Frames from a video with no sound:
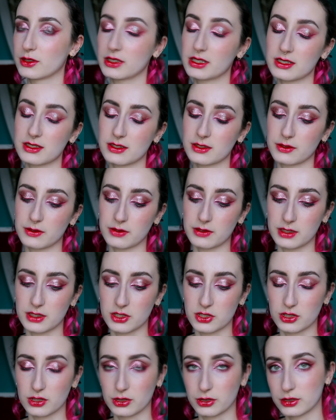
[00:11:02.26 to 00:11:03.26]
here's the
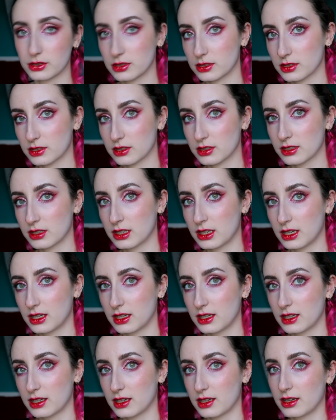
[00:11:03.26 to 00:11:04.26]
finished look.
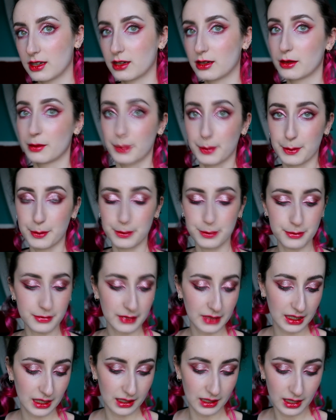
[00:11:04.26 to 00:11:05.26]
And
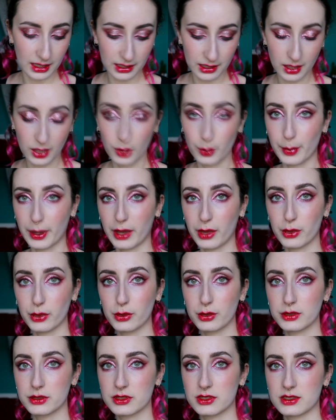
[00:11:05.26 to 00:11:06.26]
now my
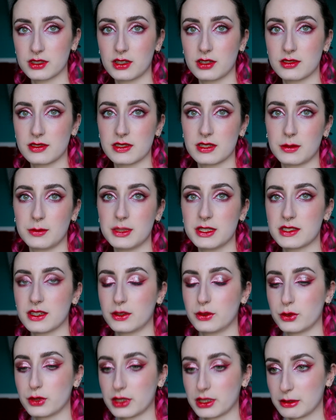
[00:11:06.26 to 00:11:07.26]
thoughts on Tammy
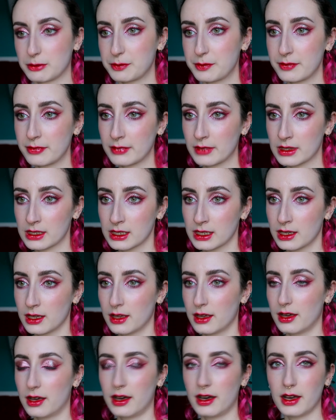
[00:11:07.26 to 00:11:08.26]
Tanuka.
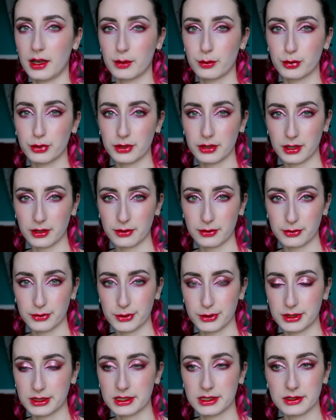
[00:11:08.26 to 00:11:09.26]
I pulled off
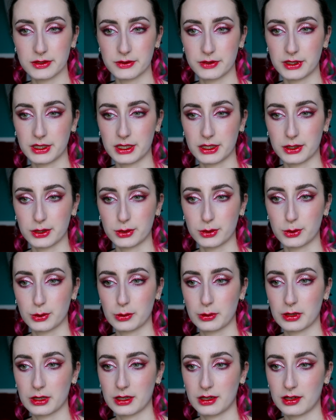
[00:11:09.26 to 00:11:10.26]
doing this
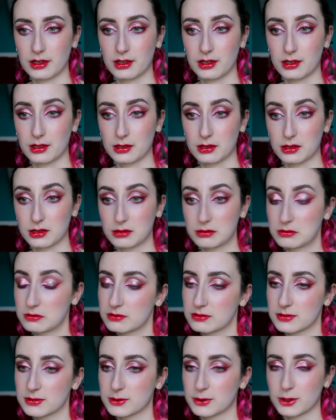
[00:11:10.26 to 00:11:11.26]
video
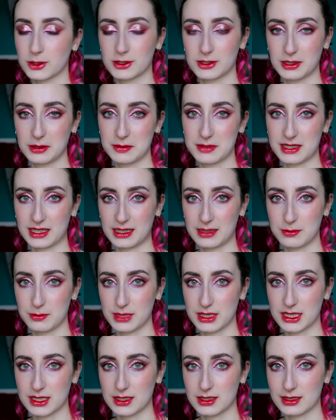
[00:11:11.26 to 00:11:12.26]
for some time
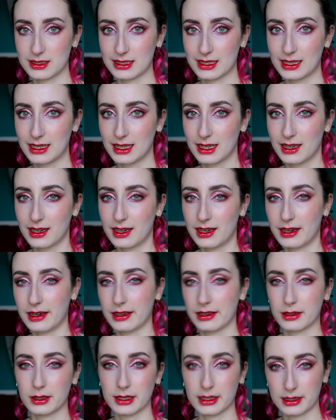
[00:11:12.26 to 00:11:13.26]
because
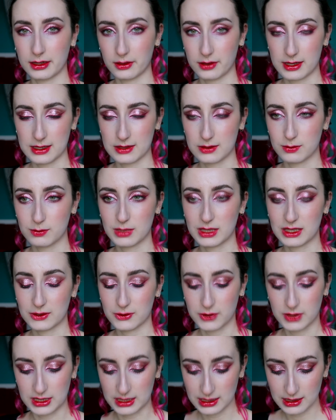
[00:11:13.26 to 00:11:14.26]
I kind of had
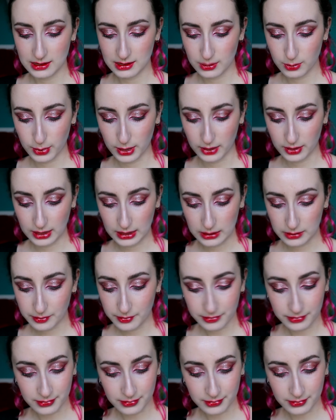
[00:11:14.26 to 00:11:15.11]
mixed feelings about it.